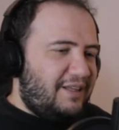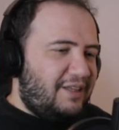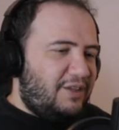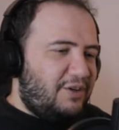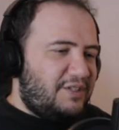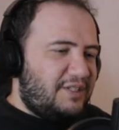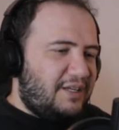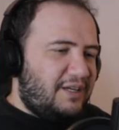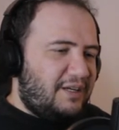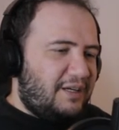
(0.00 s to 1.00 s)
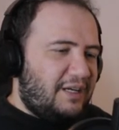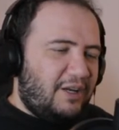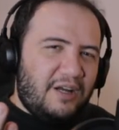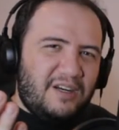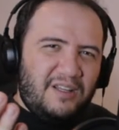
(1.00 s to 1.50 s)
there's a
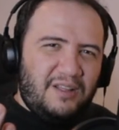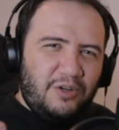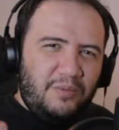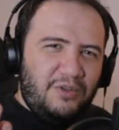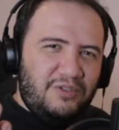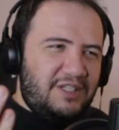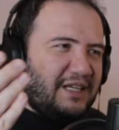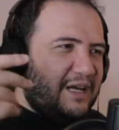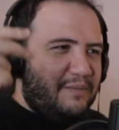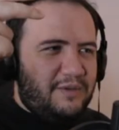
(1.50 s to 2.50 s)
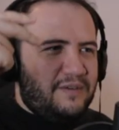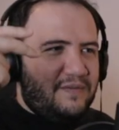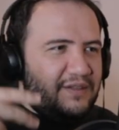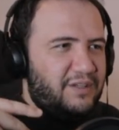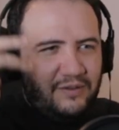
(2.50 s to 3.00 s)
lot in the community tab
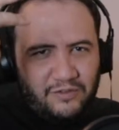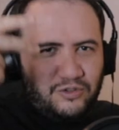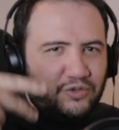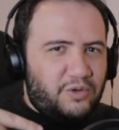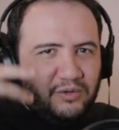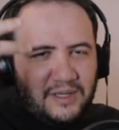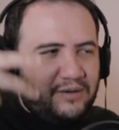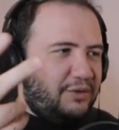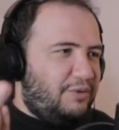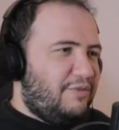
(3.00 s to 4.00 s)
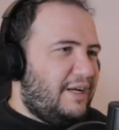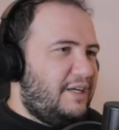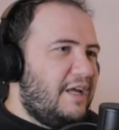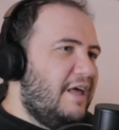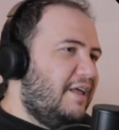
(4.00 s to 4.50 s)
if you scroll down, you'll find
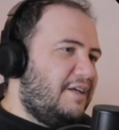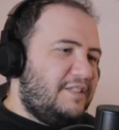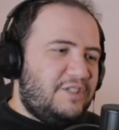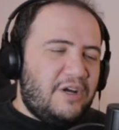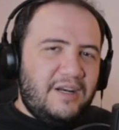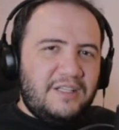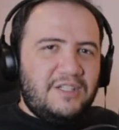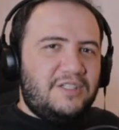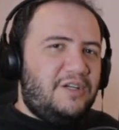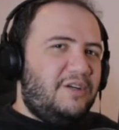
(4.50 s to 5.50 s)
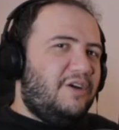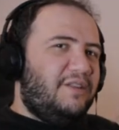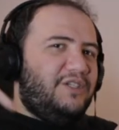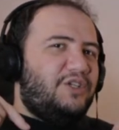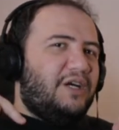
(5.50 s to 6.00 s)
it, because it's not necessarily on
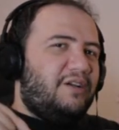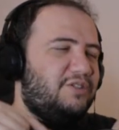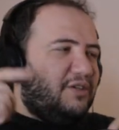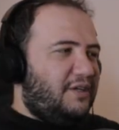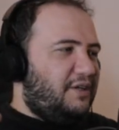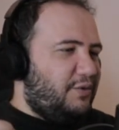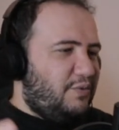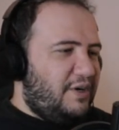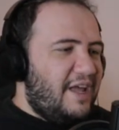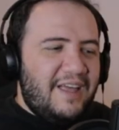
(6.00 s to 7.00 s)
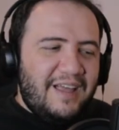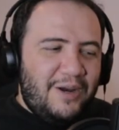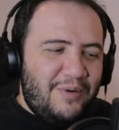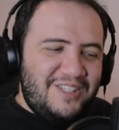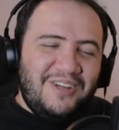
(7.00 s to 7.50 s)
this channel, it's on another one.
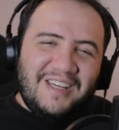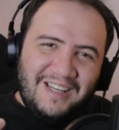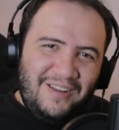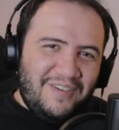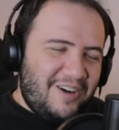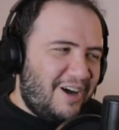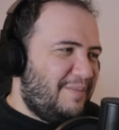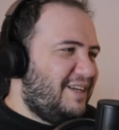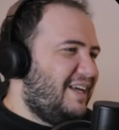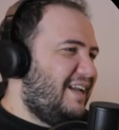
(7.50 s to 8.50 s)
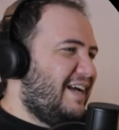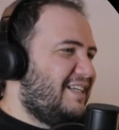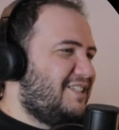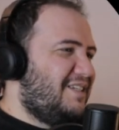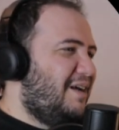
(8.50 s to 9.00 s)
Anyways, you can leave a comment and
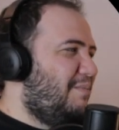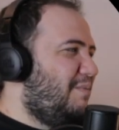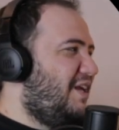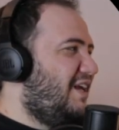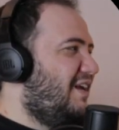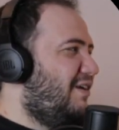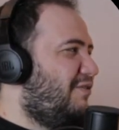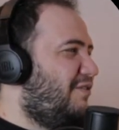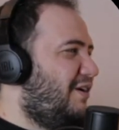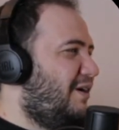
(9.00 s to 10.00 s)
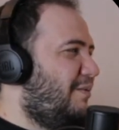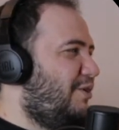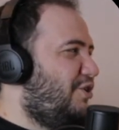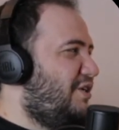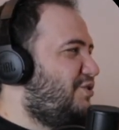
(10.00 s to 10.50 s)
ask me if
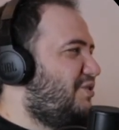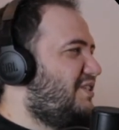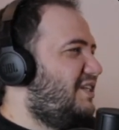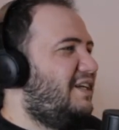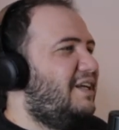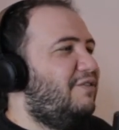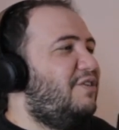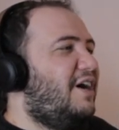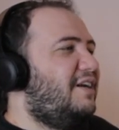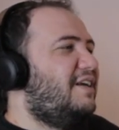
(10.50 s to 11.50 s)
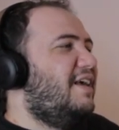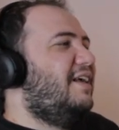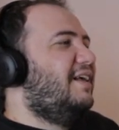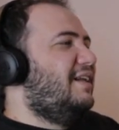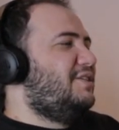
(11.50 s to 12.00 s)
you're interested. If not,
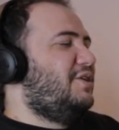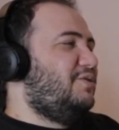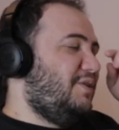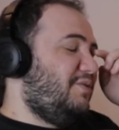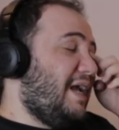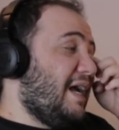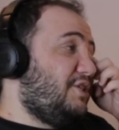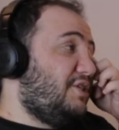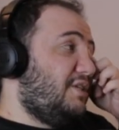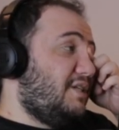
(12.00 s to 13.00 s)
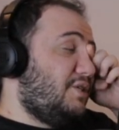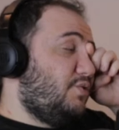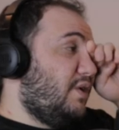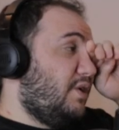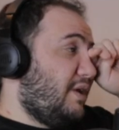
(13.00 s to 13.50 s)
let's go to the reaction. This
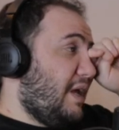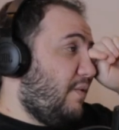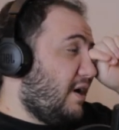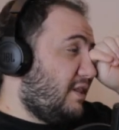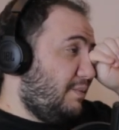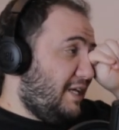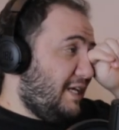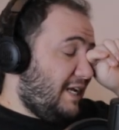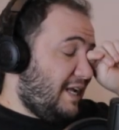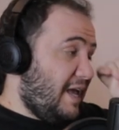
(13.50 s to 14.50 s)
is One OK Rock, the beginning.